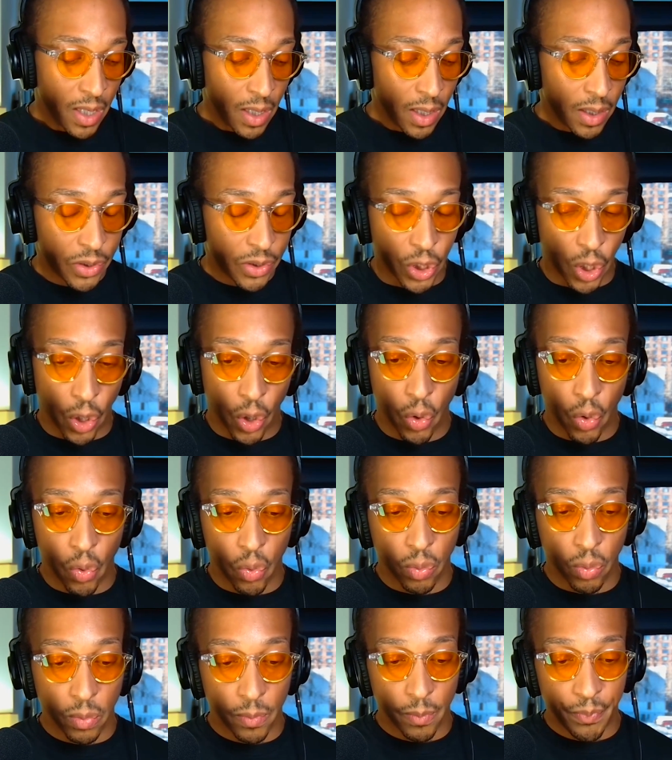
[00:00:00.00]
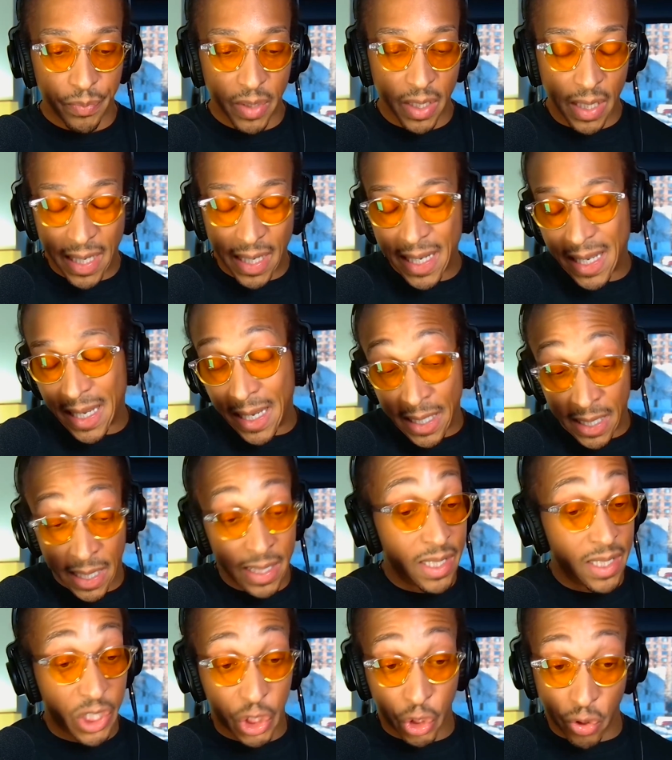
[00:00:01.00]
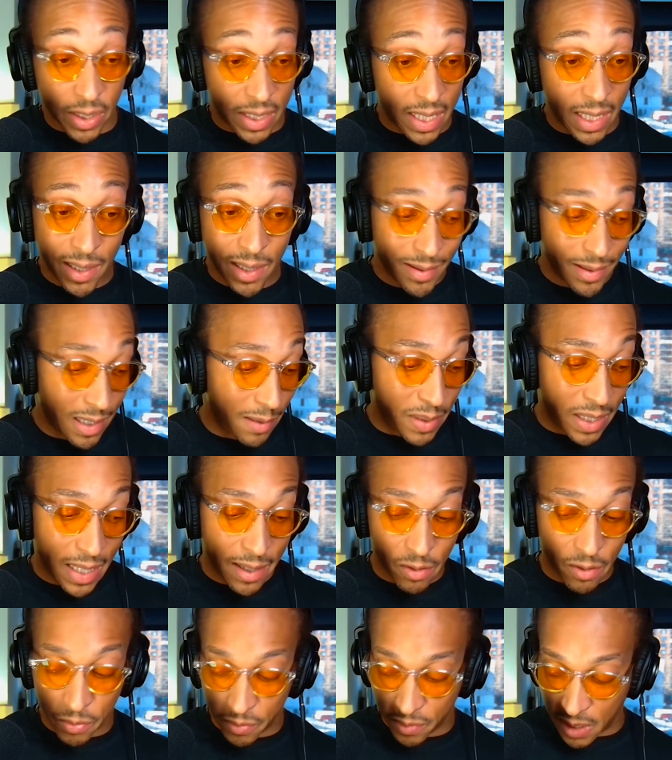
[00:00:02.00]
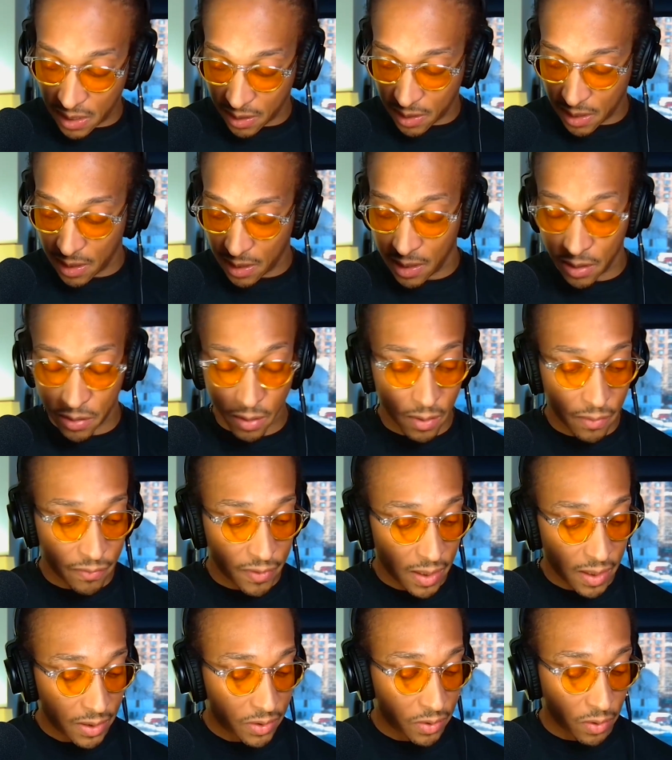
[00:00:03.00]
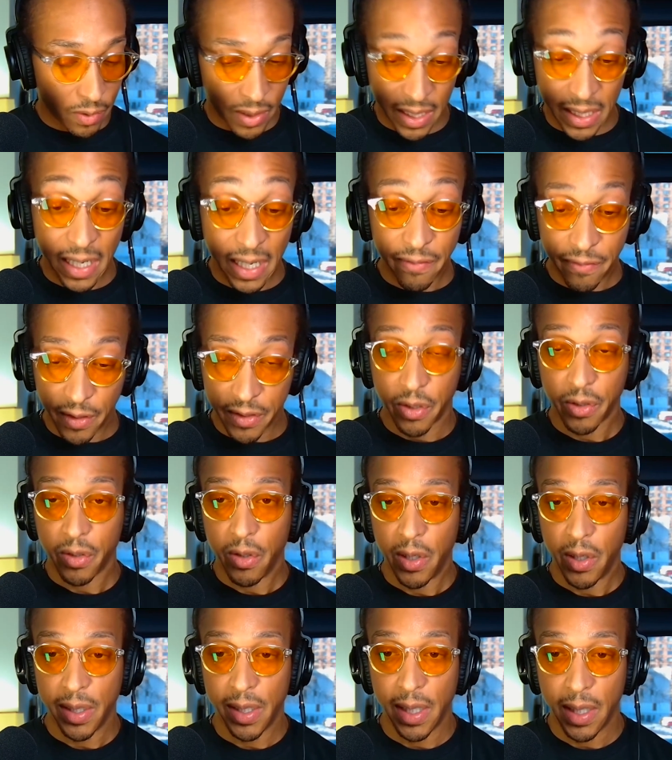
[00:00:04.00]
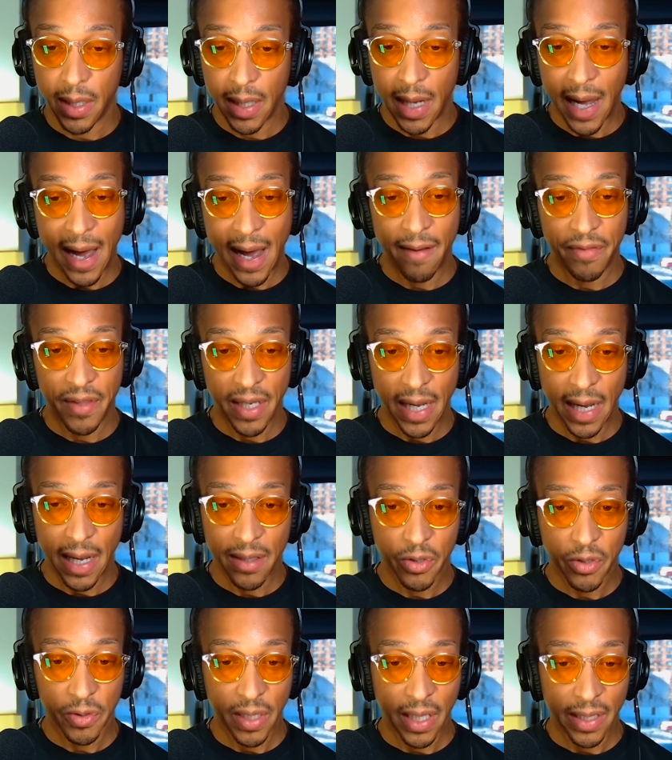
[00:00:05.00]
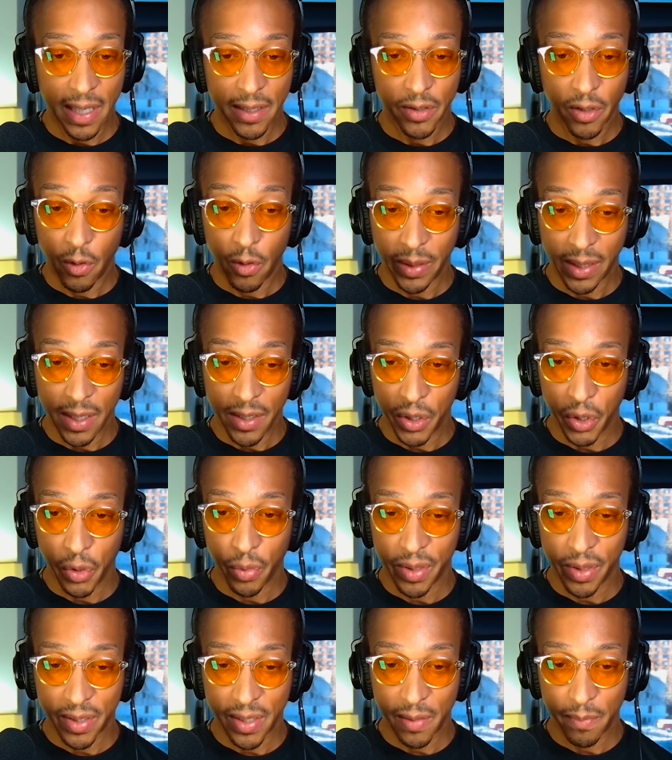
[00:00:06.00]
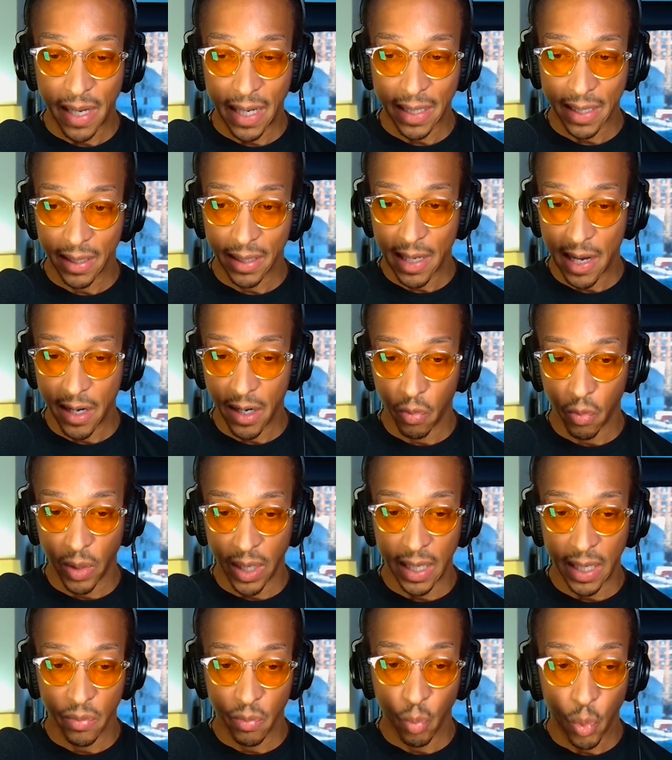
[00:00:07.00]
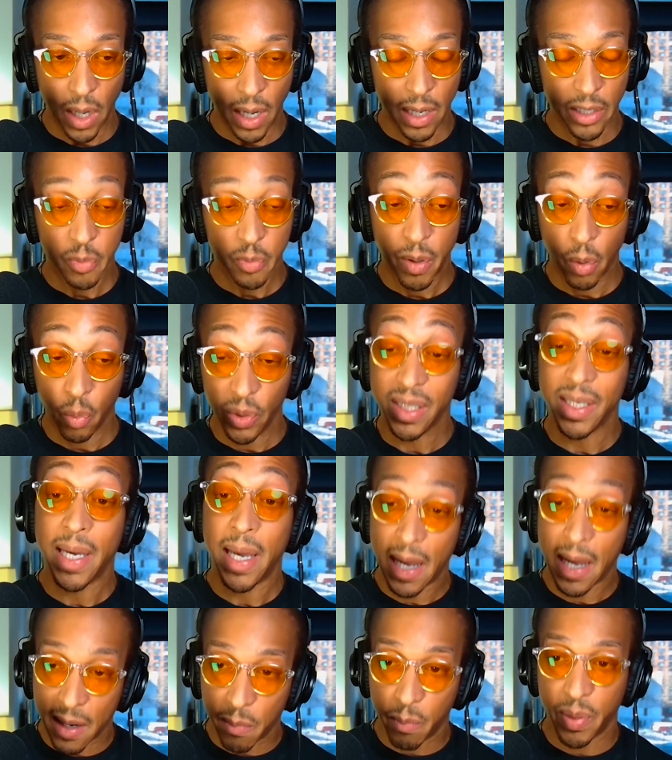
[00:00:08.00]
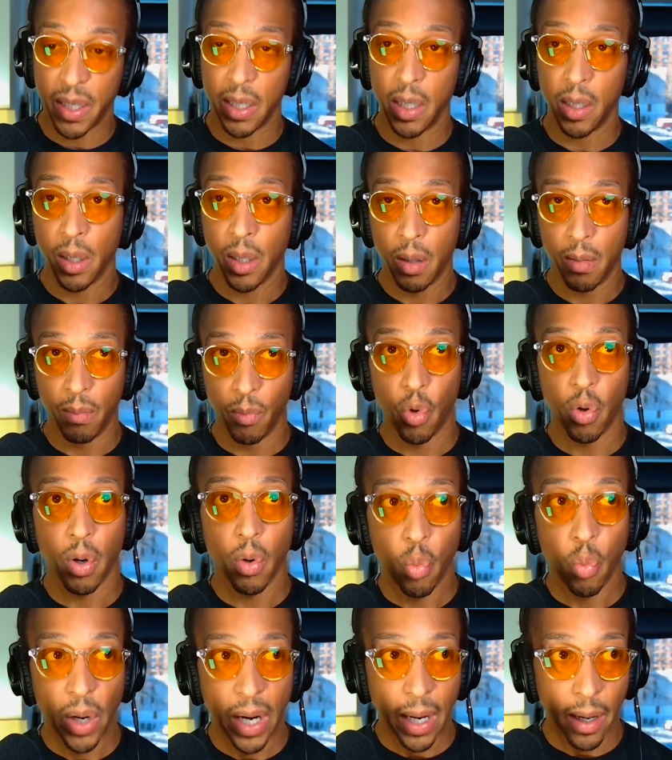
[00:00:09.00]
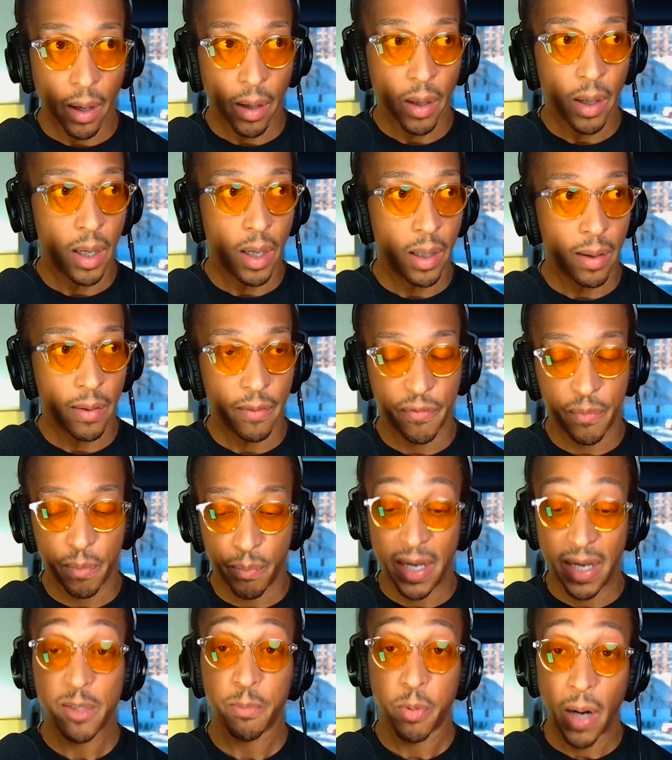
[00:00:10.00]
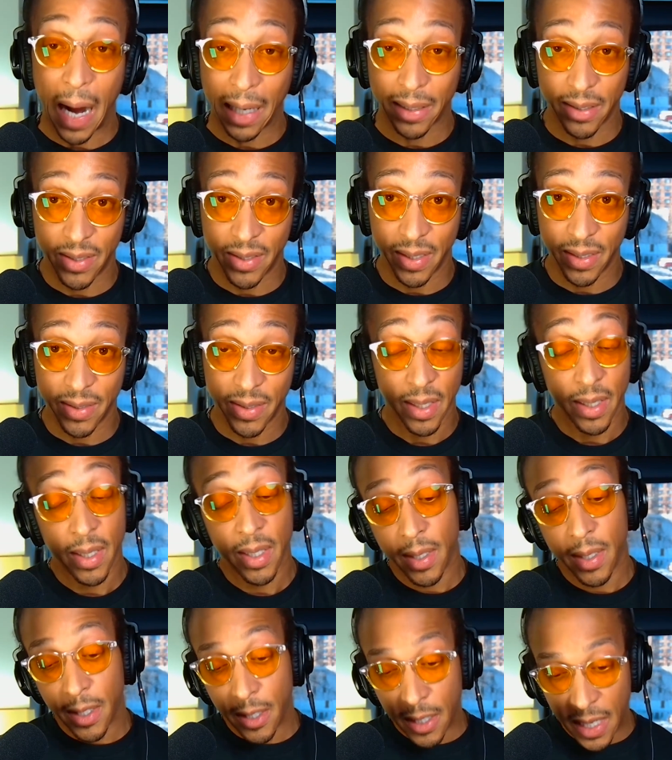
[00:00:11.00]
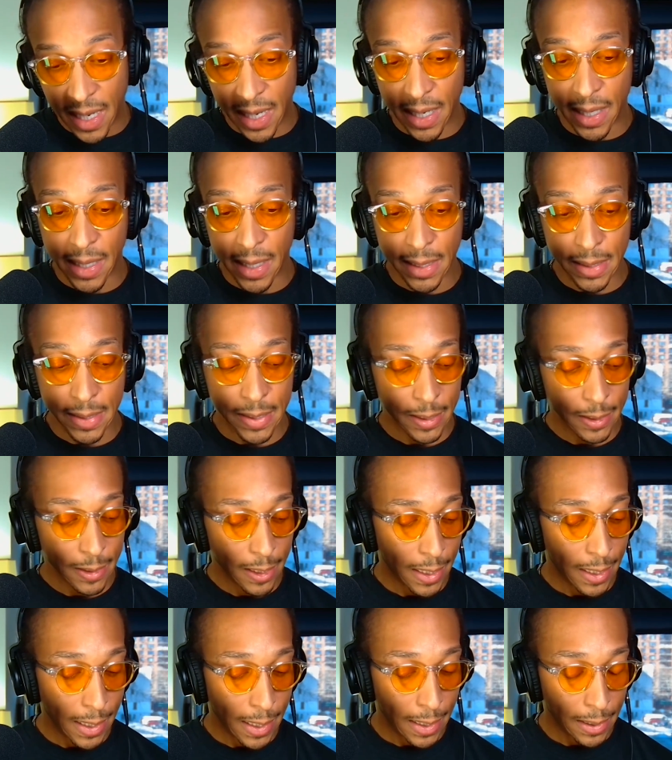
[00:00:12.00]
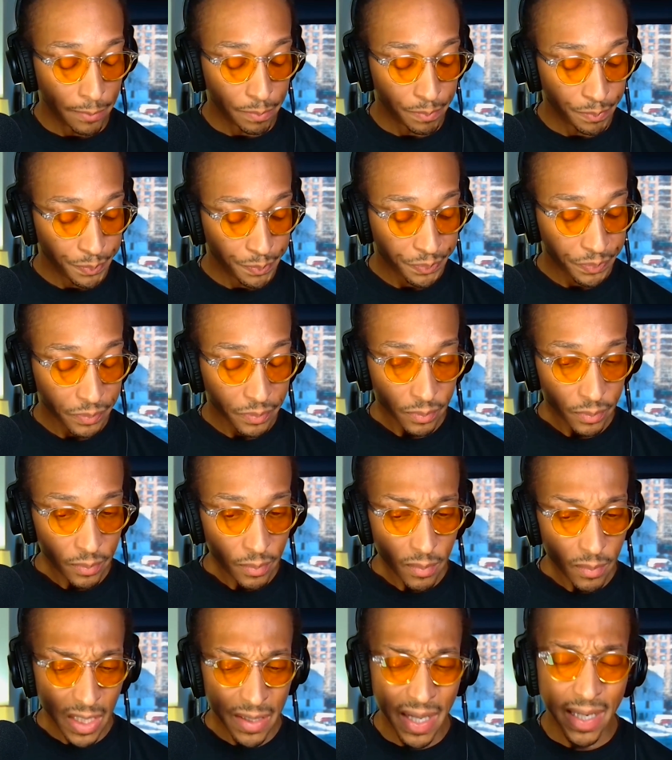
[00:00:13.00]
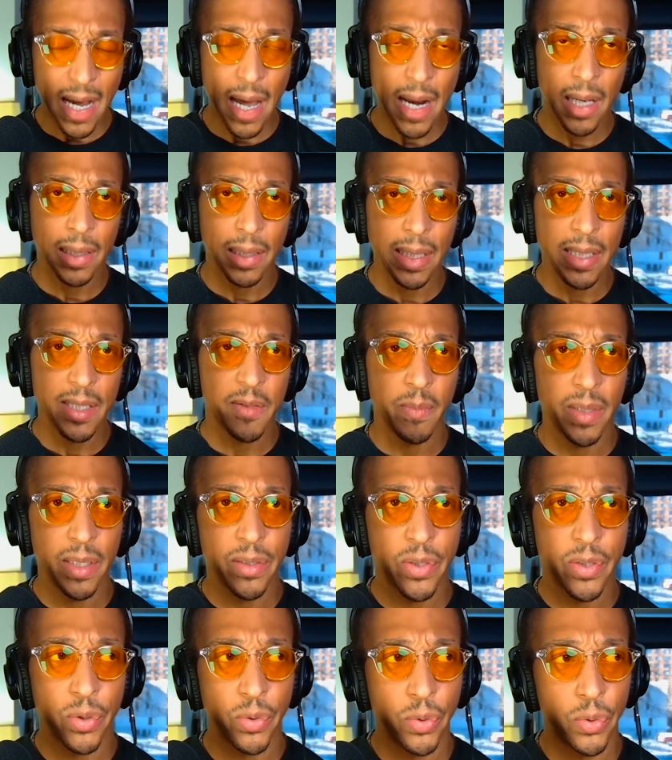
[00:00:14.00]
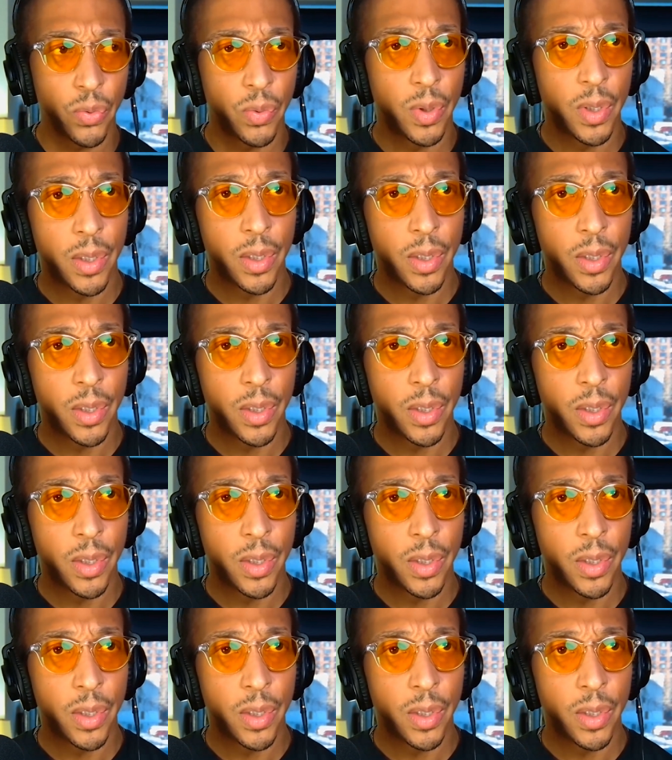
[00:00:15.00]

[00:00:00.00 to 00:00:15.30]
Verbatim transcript: So it, it is tricky. I mean, I don't think either of us or any of us are going to have the answers. I guess all we can do is sit back and kind of wait and watch, but we can be more aware of best practices. And um, that kind of leads me to